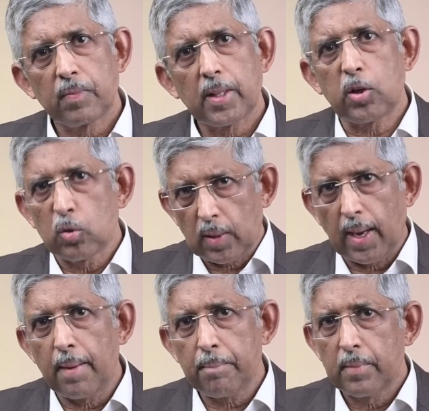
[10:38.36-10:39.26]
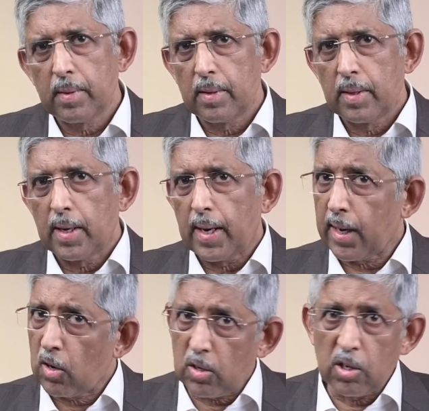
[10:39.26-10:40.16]
That you came, I
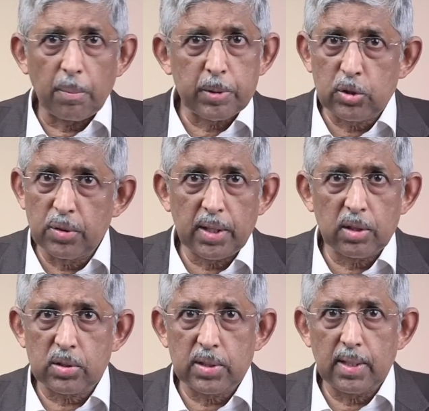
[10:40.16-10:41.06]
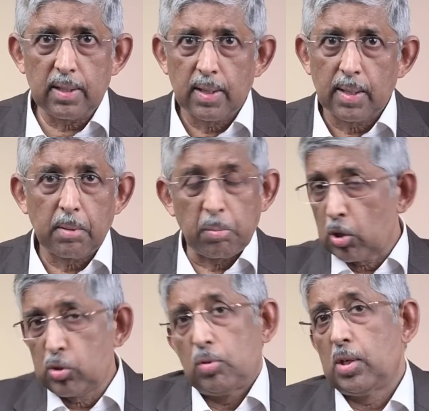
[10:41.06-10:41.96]
got an opportunity to see, but
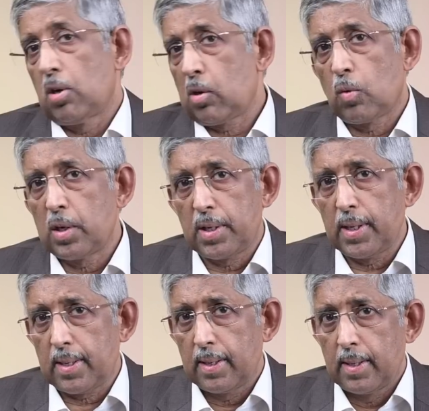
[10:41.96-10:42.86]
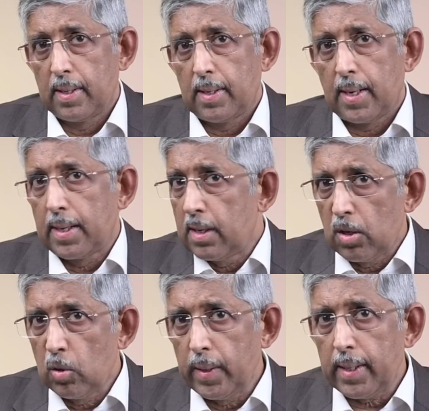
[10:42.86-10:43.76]
because you did not want it, I
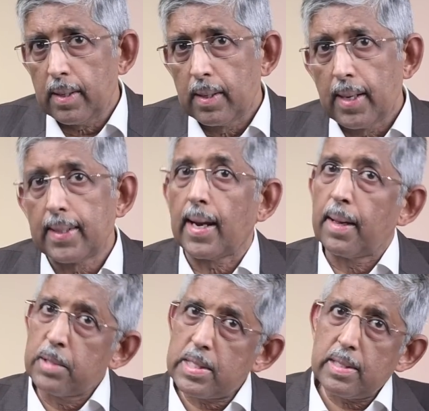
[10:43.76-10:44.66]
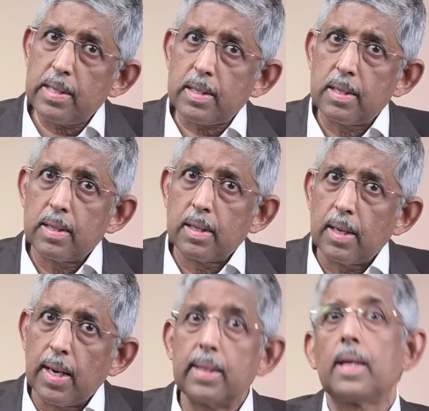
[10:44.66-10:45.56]
didn't do it, and then I missed it,
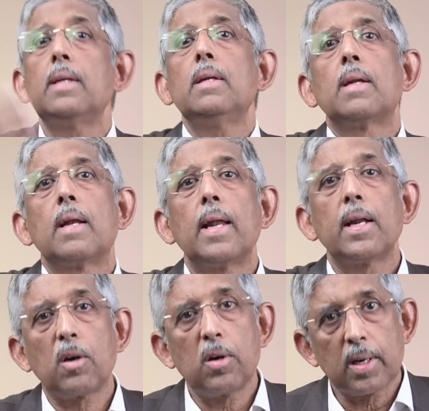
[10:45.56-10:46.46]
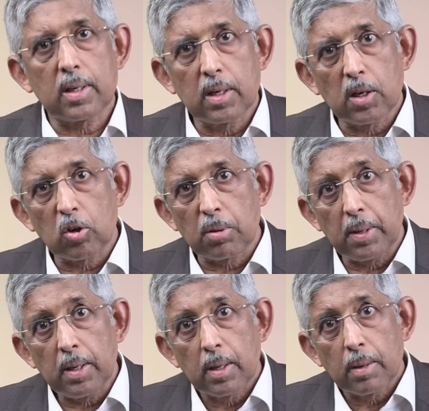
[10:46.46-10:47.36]
and then later on it turned out to
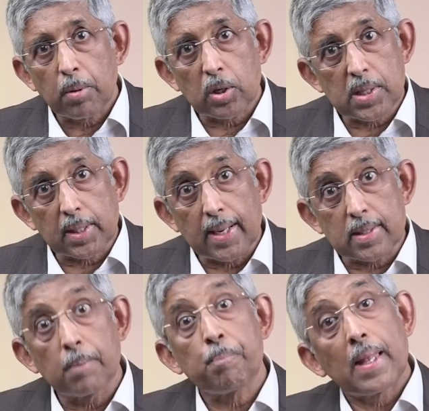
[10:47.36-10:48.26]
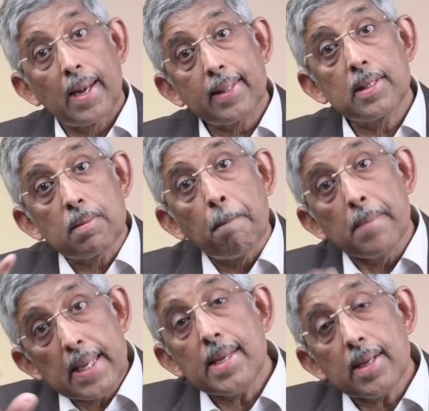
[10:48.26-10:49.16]
be prostate cancer. Like this,
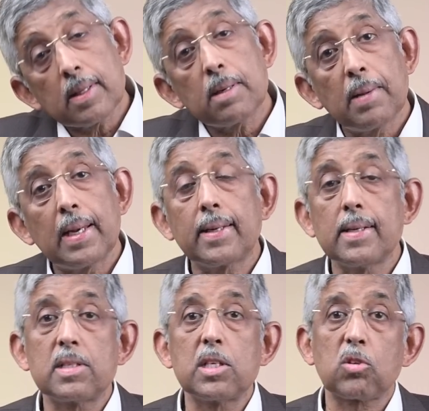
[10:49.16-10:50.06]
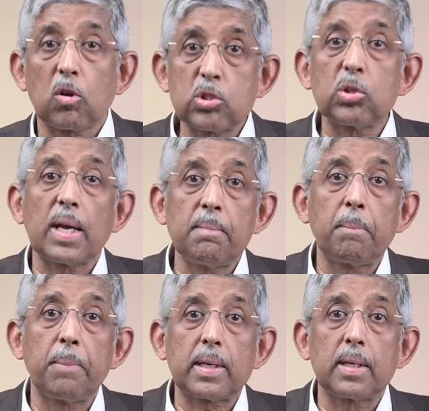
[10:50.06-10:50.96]
many other malignancies also can be
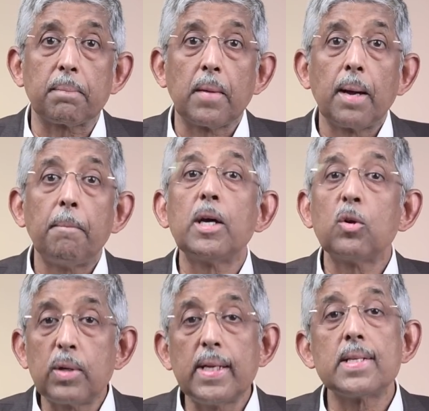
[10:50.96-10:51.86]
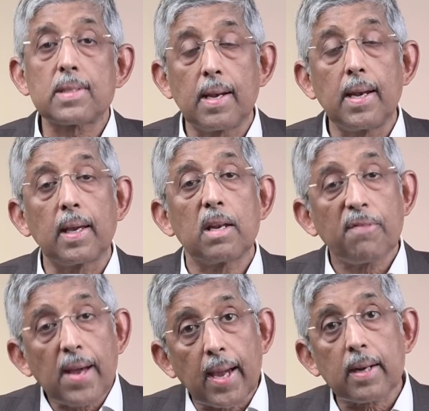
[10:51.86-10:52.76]
picked up by routine screening. In
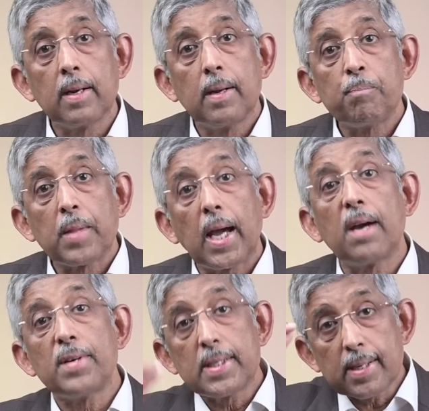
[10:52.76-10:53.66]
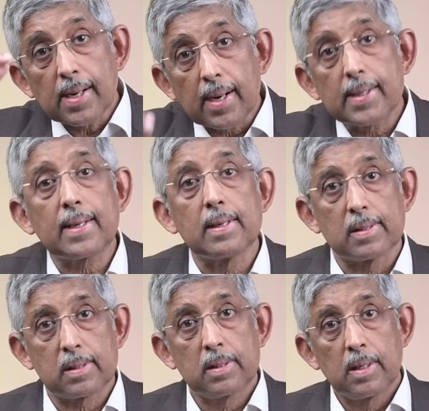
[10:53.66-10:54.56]
fact, I have written
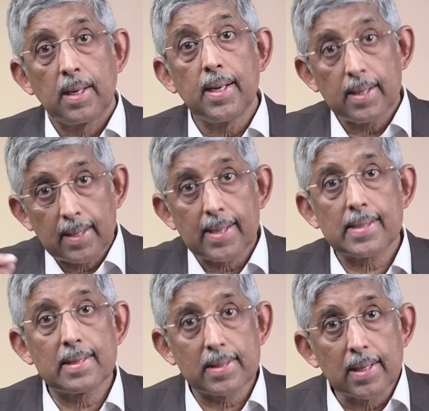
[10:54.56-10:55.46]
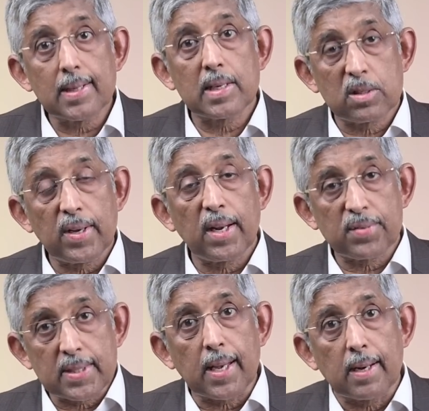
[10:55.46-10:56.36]
articles in international journals where I have
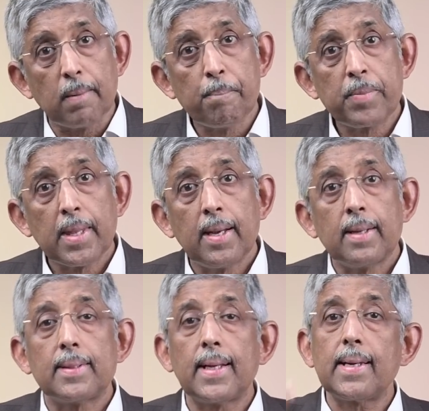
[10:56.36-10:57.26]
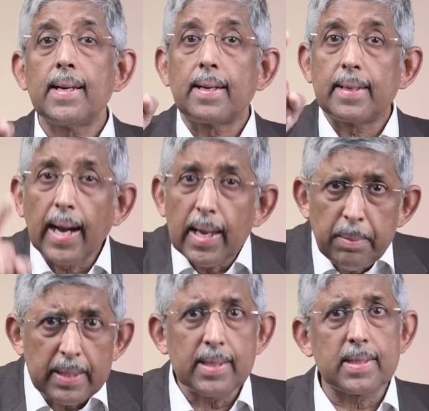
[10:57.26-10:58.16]
said that a
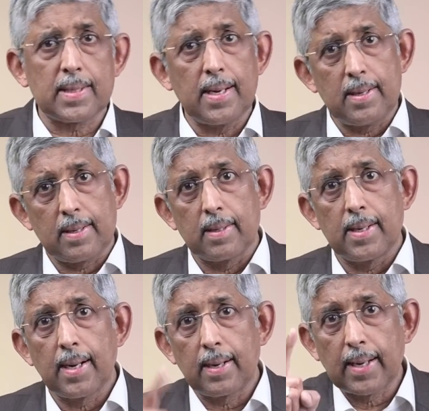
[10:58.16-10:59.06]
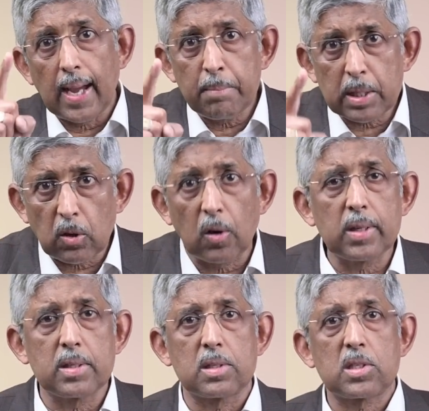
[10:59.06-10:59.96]
diabetes center and a
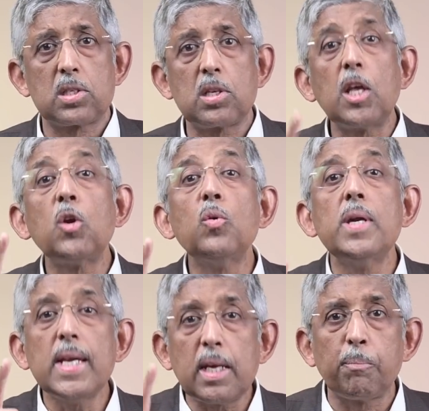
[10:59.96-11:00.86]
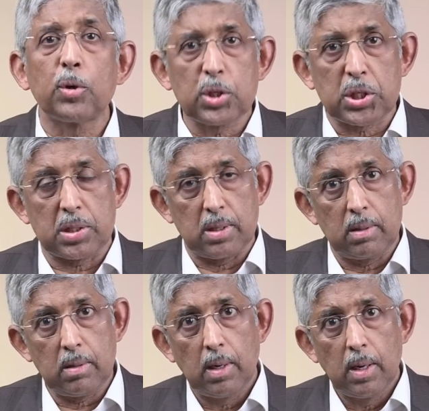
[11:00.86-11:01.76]
diabetologist is in a unique
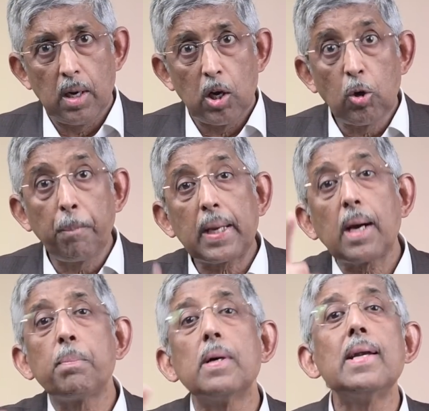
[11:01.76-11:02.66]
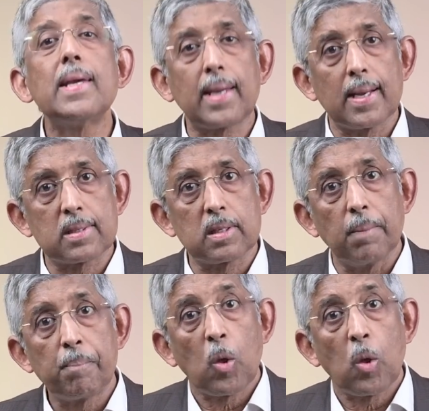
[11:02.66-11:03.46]
position to pick up early cancer.